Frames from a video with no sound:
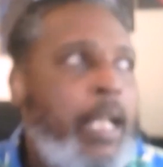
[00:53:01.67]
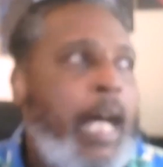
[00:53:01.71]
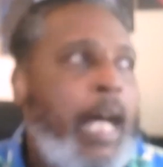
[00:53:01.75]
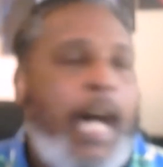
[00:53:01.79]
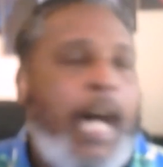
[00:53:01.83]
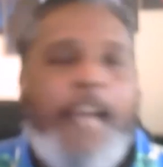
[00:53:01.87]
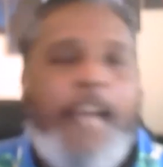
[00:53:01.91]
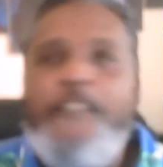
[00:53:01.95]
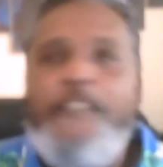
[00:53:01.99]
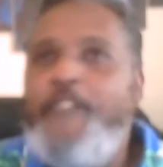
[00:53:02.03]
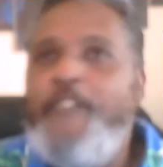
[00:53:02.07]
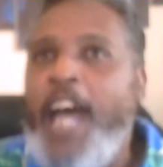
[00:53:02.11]

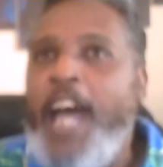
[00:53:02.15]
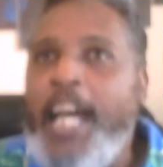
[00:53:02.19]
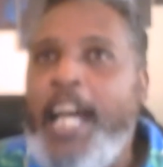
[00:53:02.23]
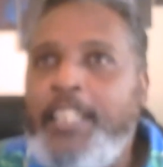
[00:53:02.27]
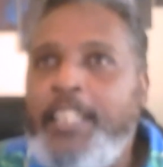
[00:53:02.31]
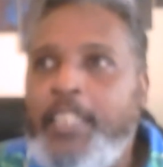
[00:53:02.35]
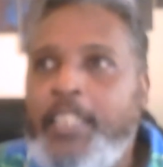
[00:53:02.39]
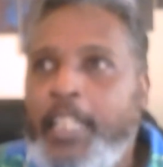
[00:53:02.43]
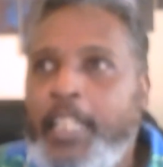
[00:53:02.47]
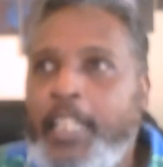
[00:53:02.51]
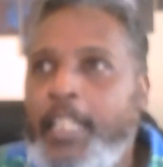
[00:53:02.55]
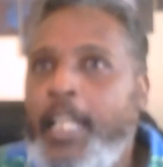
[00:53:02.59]
I
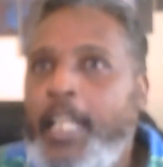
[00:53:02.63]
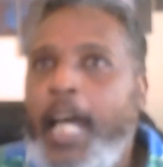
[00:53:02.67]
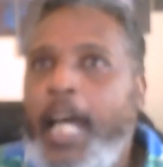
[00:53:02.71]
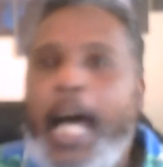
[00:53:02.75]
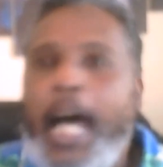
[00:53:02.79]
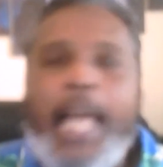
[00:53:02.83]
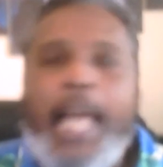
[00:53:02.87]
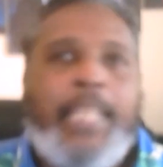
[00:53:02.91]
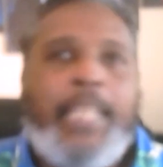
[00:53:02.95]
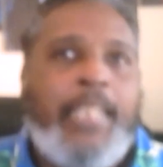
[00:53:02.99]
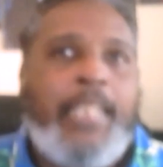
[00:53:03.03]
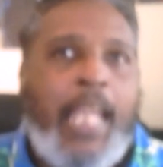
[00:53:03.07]
fasted.
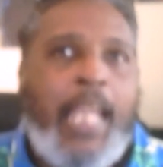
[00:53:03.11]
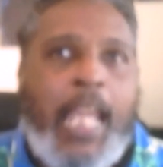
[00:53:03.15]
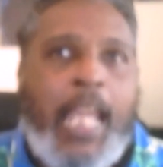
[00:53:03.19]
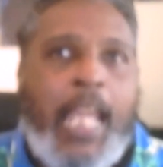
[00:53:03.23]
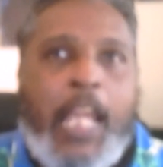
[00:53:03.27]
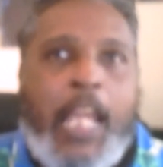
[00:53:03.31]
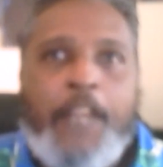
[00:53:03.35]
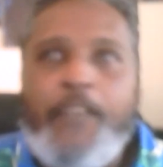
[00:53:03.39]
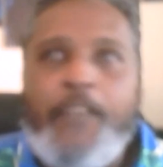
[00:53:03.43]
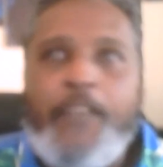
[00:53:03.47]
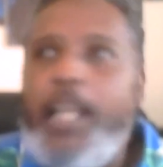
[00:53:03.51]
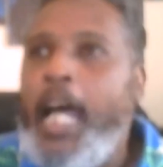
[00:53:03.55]
I
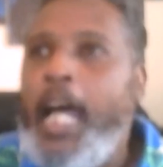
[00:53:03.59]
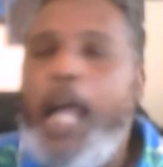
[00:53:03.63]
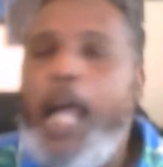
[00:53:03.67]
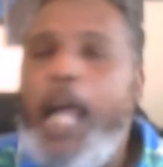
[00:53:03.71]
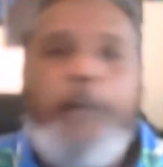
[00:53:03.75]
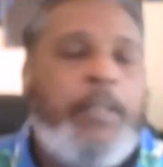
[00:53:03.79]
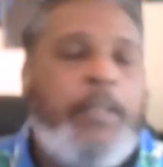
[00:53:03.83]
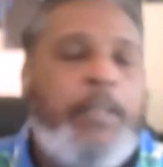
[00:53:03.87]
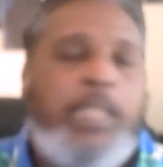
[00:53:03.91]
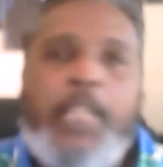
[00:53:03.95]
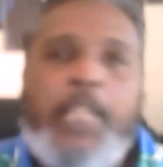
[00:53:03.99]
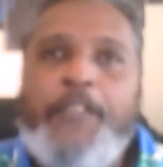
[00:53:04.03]
gave. I
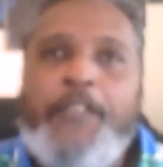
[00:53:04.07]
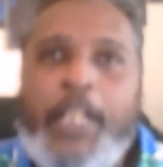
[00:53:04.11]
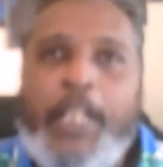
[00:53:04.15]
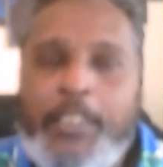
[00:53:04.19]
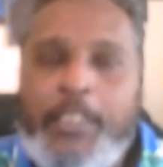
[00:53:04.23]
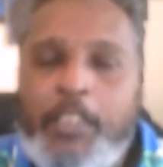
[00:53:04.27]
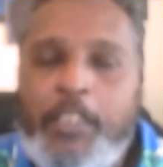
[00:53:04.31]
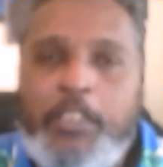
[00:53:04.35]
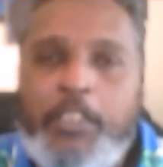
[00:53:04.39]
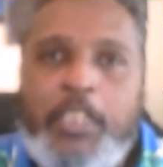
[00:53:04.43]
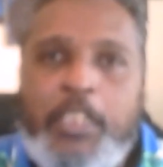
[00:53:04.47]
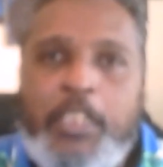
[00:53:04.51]
went to every, and so she